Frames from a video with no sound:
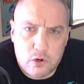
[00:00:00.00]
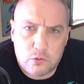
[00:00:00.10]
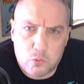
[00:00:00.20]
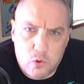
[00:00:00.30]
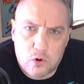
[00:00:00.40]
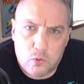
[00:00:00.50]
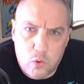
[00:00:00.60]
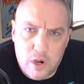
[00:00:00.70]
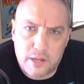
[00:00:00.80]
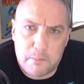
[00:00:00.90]
War
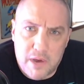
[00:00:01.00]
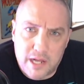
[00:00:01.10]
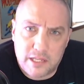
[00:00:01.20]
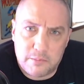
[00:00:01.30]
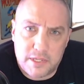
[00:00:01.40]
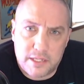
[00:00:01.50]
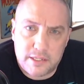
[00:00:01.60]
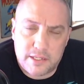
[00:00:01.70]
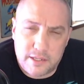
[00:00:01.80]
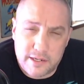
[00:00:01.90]
I monument
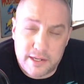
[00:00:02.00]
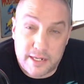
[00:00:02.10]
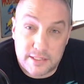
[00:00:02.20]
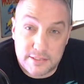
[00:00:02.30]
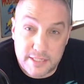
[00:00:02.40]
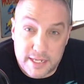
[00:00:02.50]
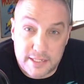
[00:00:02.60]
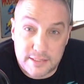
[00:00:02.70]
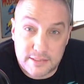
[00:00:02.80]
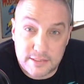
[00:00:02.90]
in the United
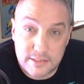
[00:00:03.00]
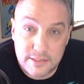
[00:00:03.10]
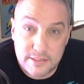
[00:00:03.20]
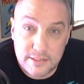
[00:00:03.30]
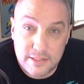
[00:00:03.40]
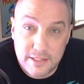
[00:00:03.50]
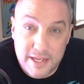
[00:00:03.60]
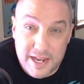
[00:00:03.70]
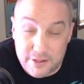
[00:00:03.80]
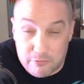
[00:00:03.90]
States.
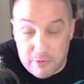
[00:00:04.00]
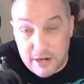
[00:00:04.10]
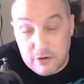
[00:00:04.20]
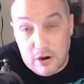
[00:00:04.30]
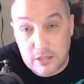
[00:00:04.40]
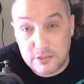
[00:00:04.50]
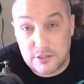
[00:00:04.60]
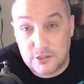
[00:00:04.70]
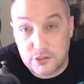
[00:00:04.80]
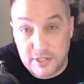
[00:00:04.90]
And then right across the
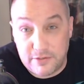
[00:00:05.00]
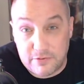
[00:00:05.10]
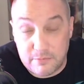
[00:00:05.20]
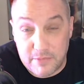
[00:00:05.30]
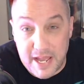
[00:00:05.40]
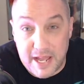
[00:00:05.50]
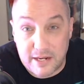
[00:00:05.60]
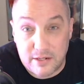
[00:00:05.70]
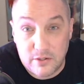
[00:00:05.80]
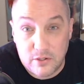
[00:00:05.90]
street from
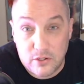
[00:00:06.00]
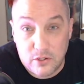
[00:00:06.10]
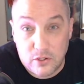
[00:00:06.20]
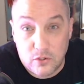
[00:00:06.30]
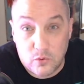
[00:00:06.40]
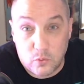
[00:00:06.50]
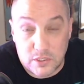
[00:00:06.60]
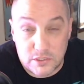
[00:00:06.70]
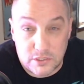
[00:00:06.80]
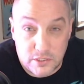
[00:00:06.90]
that
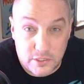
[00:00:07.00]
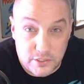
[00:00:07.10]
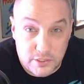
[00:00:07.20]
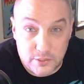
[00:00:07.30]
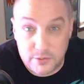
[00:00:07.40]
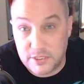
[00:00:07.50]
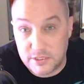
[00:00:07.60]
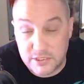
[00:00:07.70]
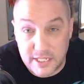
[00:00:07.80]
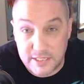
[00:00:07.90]
was Union
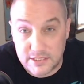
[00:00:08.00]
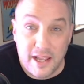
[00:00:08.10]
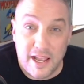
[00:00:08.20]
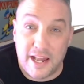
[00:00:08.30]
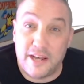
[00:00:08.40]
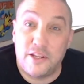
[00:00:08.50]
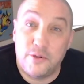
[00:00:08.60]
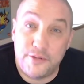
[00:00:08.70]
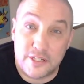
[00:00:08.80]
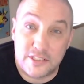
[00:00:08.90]
Station. And at
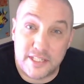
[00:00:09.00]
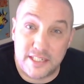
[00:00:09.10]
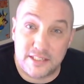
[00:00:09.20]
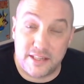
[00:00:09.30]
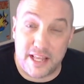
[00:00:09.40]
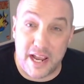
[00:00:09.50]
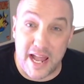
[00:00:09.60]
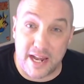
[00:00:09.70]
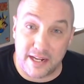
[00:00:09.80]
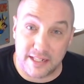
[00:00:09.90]
Union Station, they had
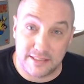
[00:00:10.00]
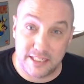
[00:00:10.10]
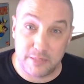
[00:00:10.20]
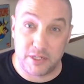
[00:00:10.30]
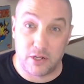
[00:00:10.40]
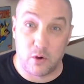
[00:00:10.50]
an exhibit going